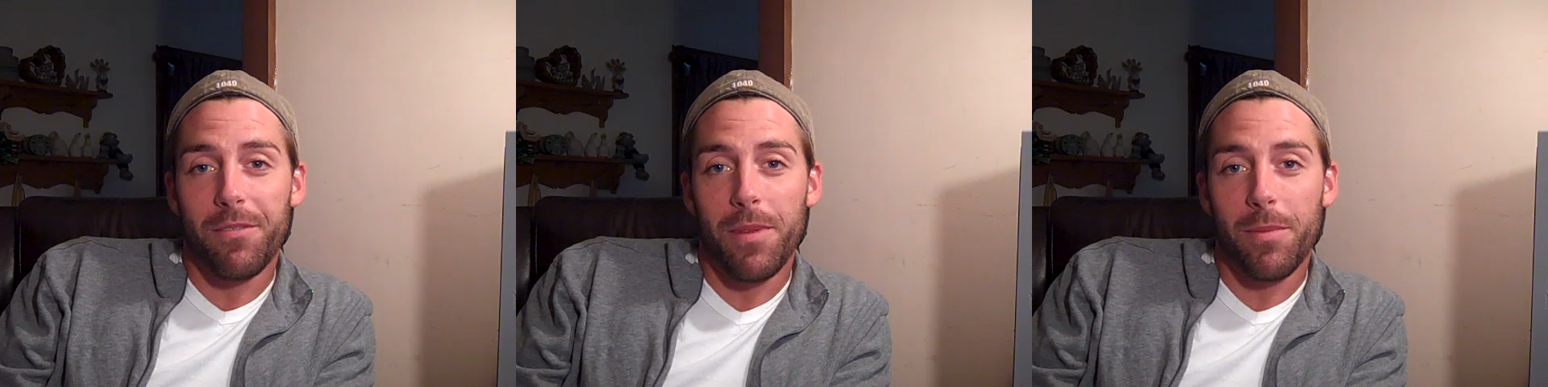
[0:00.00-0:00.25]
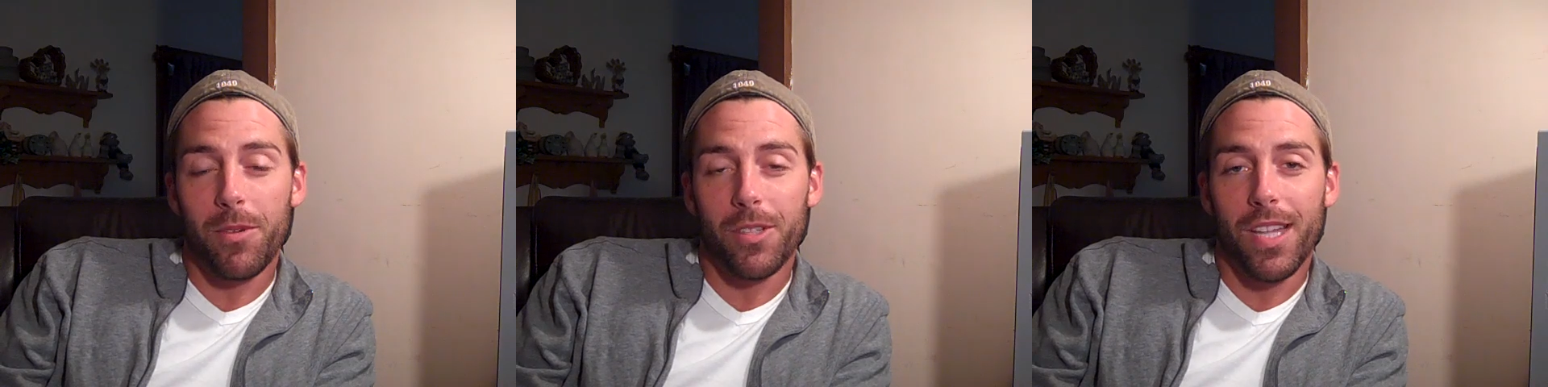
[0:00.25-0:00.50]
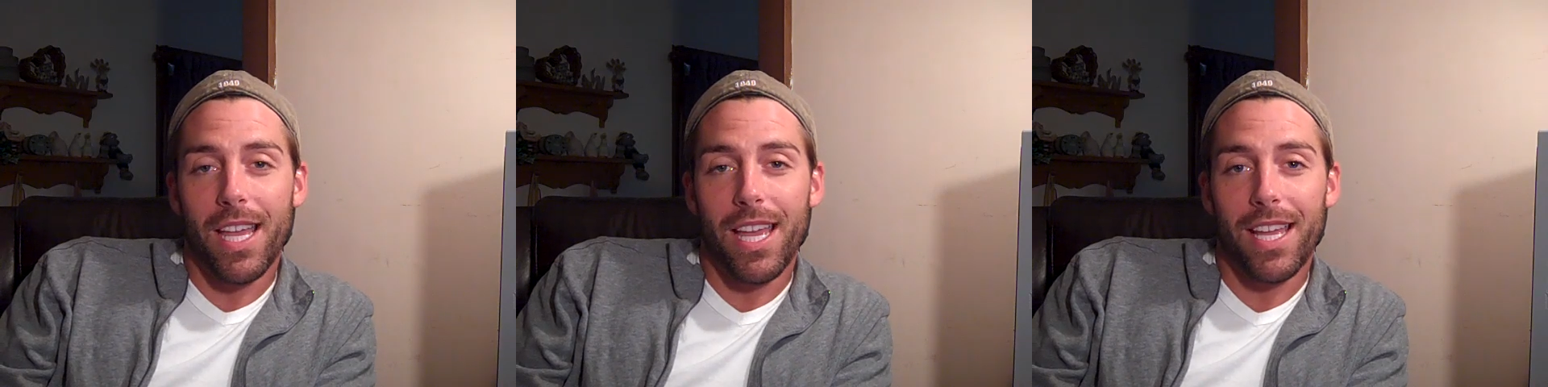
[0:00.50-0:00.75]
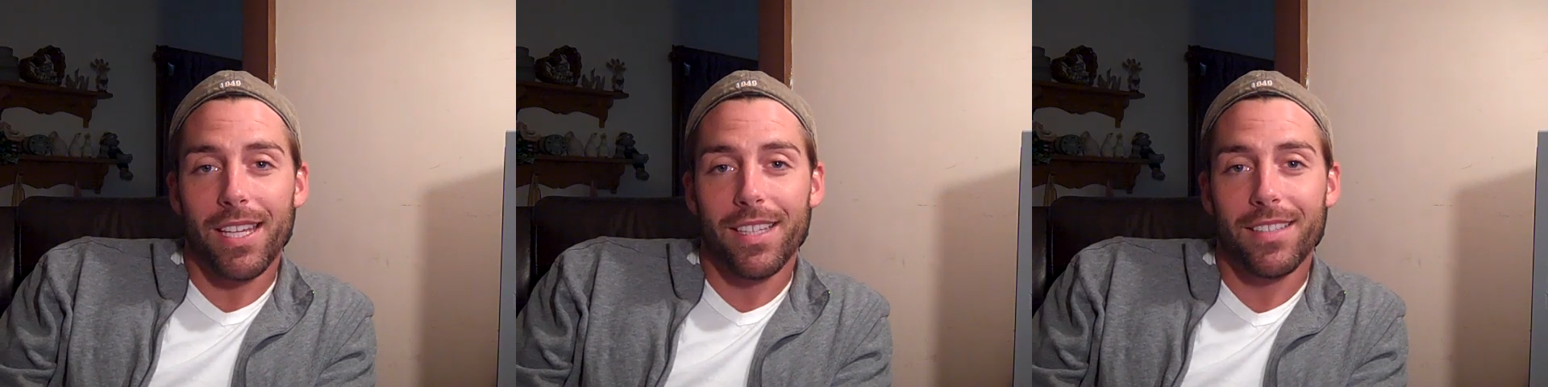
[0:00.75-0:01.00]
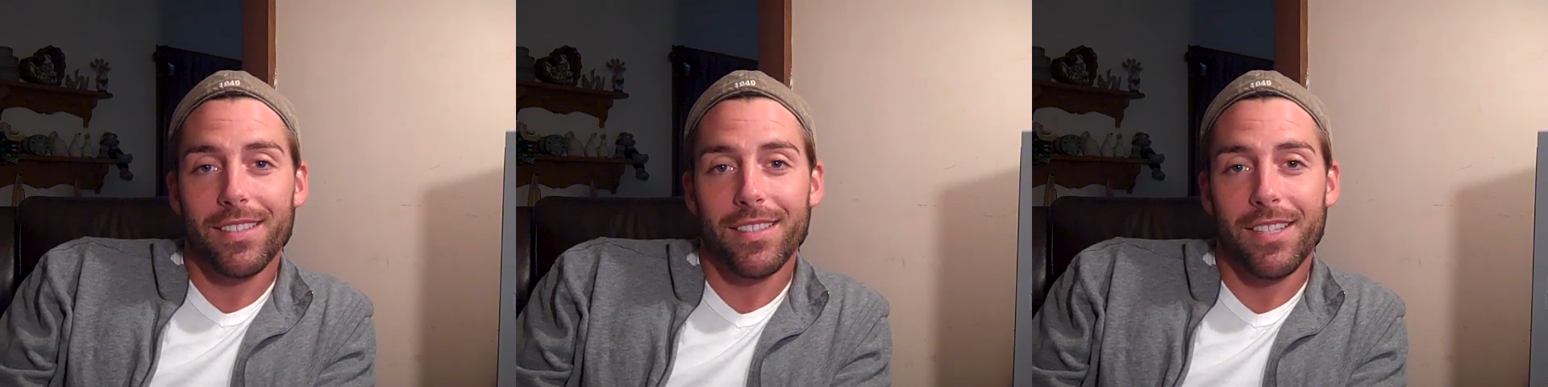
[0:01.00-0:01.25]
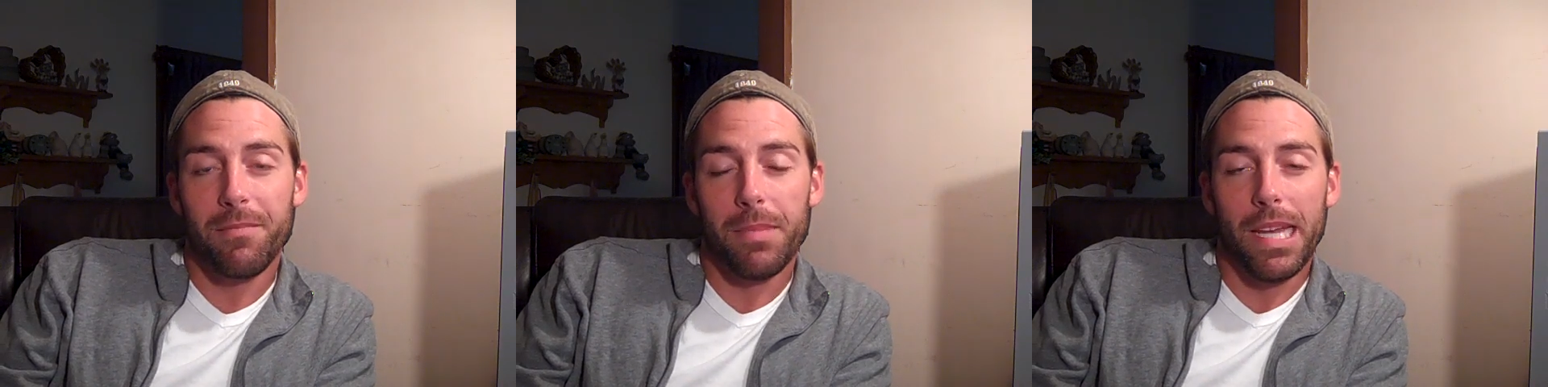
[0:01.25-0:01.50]
remember laying
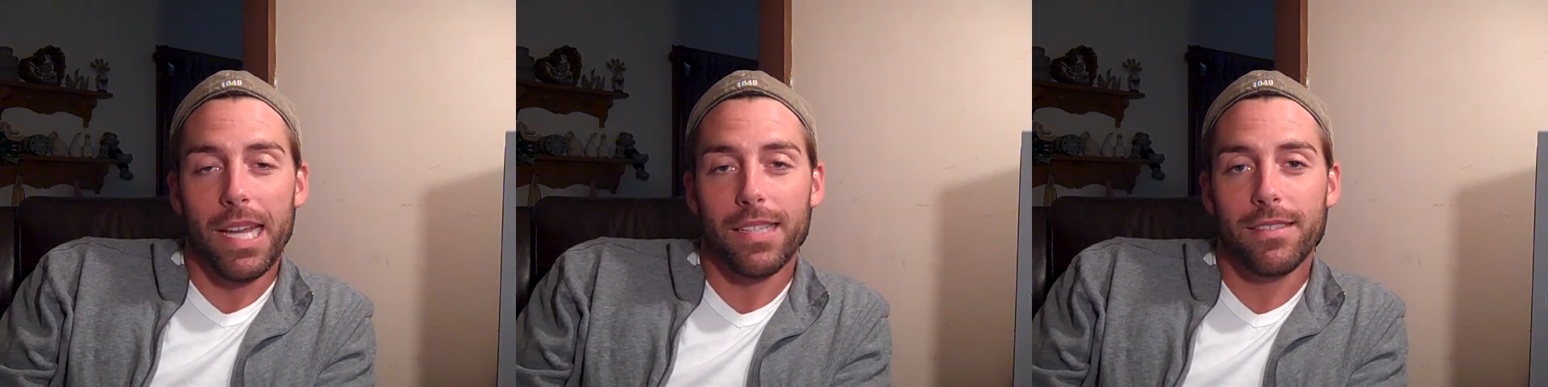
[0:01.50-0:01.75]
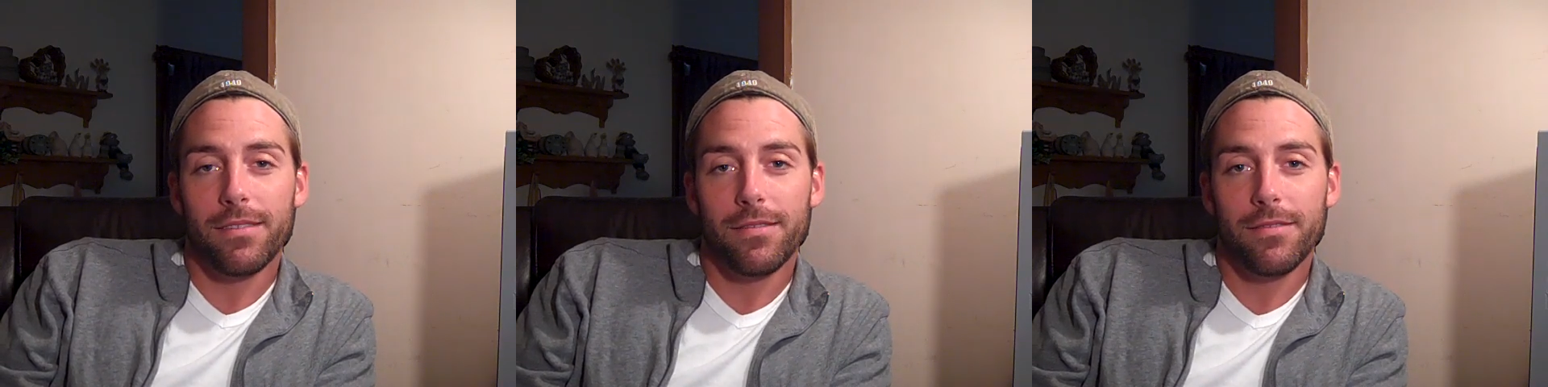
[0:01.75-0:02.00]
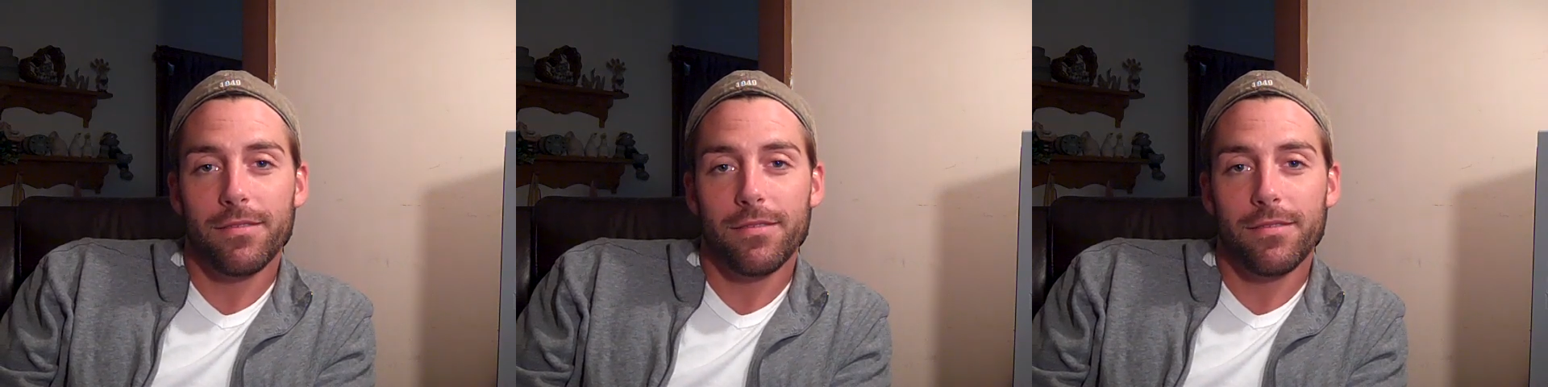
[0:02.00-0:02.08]
in bed,